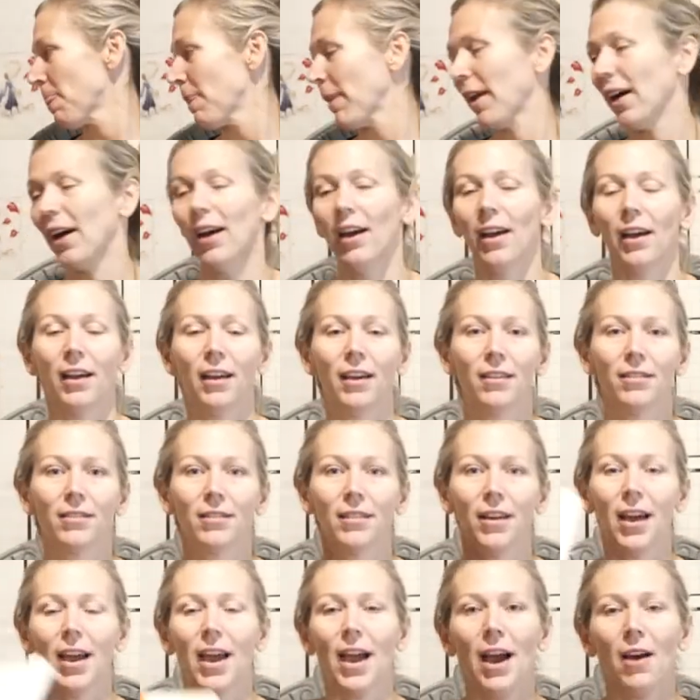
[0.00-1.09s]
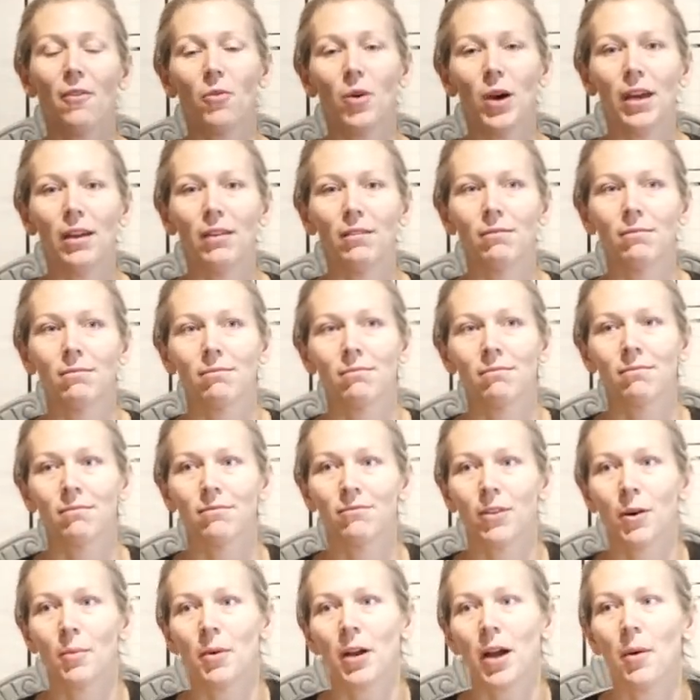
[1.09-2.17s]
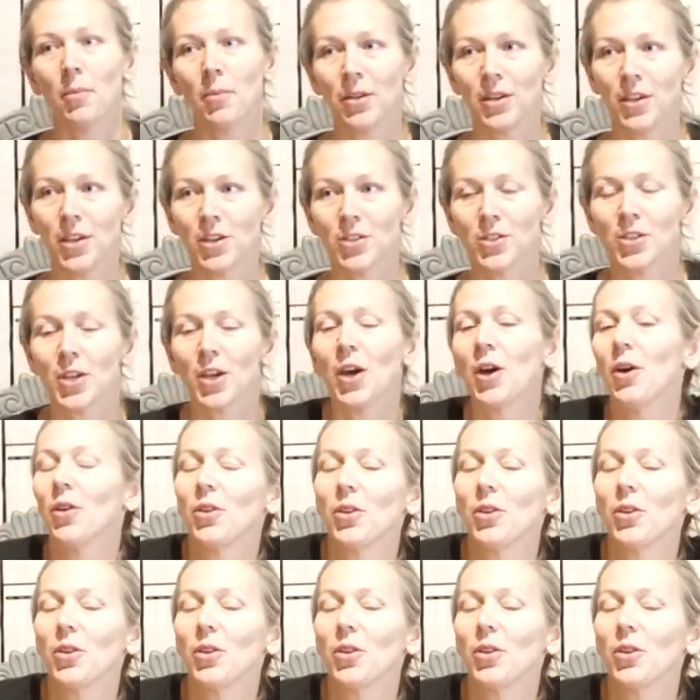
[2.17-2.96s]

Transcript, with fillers: Uh, I have one from a couple of years ago.